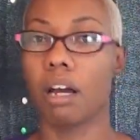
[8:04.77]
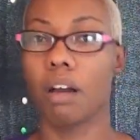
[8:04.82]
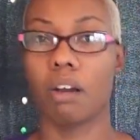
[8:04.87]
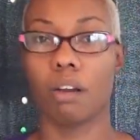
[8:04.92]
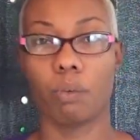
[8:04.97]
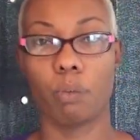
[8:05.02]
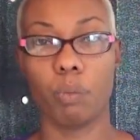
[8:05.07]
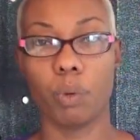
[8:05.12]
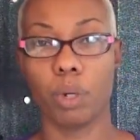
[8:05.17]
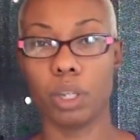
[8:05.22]

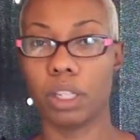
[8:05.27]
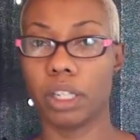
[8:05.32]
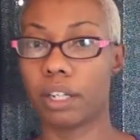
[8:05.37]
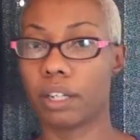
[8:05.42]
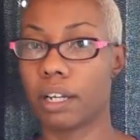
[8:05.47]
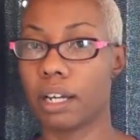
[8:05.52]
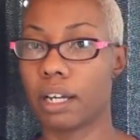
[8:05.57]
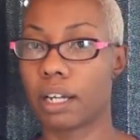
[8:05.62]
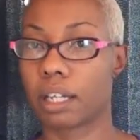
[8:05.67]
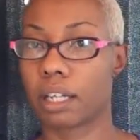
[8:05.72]
really you're
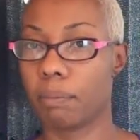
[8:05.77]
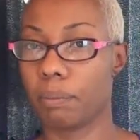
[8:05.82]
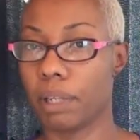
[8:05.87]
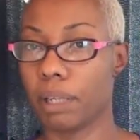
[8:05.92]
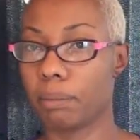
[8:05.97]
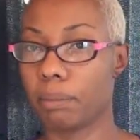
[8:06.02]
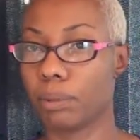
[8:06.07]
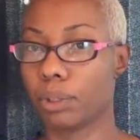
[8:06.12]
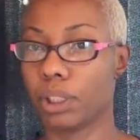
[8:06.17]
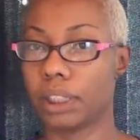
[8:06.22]
not going to be able
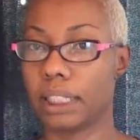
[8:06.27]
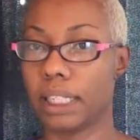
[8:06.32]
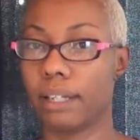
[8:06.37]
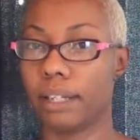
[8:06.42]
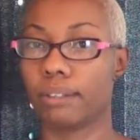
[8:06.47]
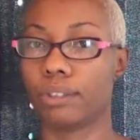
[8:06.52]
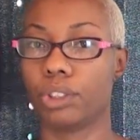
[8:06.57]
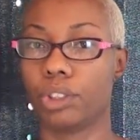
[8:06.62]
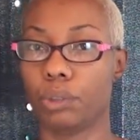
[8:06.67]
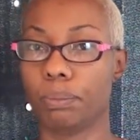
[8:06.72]
to tell
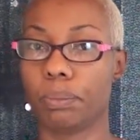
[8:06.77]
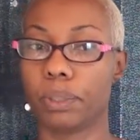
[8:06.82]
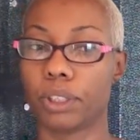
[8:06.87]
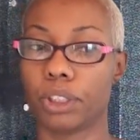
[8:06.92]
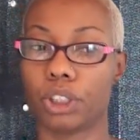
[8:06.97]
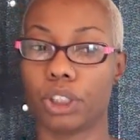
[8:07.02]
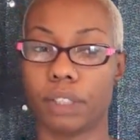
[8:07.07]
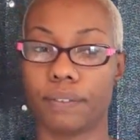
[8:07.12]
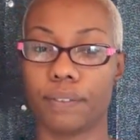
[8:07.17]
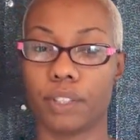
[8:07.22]
too much
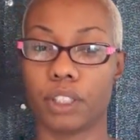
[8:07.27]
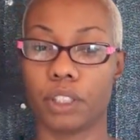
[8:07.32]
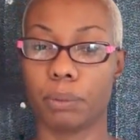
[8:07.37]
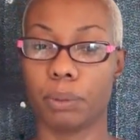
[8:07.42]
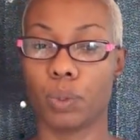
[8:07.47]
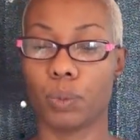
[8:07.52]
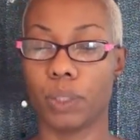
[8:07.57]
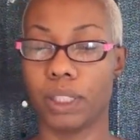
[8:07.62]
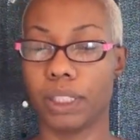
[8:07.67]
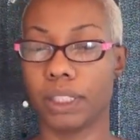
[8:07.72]
difference
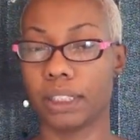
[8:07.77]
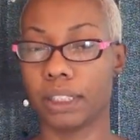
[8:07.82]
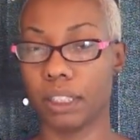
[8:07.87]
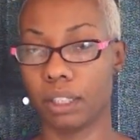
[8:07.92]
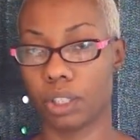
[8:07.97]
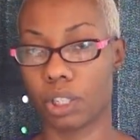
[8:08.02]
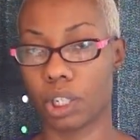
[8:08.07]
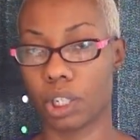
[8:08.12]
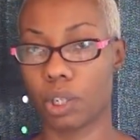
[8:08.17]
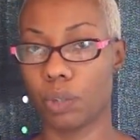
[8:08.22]
between a
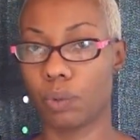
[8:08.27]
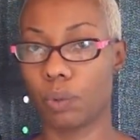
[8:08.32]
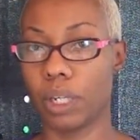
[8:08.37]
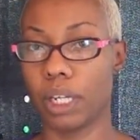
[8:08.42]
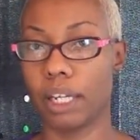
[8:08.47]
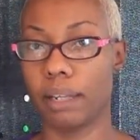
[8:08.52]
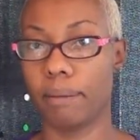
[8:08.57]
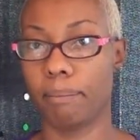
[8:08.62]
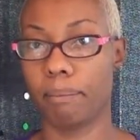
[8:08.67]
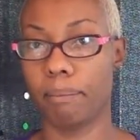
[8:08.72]
silicone
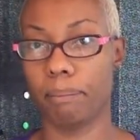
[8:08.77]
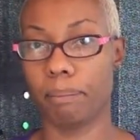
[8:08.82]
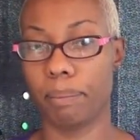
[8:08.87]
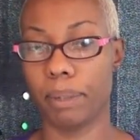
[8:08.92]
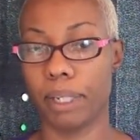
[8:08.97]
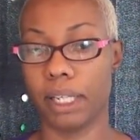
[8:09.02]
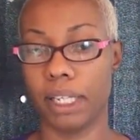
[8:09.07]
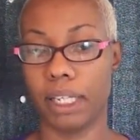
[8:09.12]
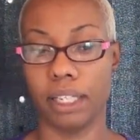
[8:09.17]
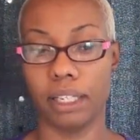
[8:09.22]
and
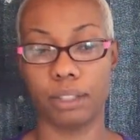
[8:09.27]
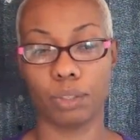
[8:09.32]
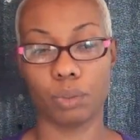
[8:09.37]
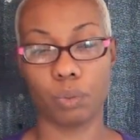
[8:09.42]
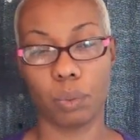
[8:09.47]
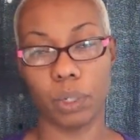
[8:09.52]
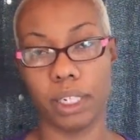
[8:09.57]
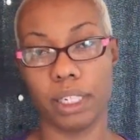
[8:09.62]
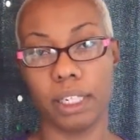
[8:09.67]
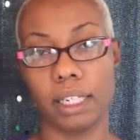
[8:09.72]

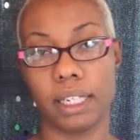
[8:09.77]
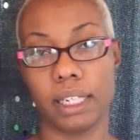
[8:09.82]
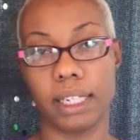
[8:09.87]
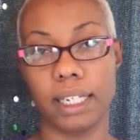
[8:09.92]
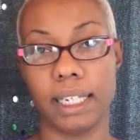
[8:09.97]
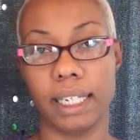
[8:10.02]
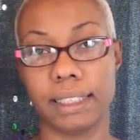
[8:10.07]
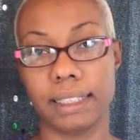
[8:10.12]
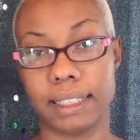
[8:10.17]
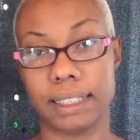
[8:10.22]
between a
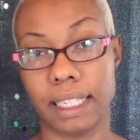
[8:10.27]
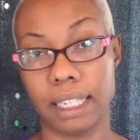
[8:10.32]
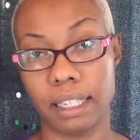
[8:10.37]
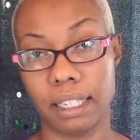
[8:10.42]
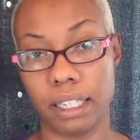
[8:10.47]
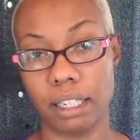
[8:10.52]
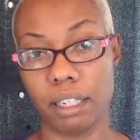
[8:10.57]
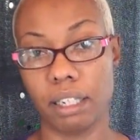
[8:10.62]
saline.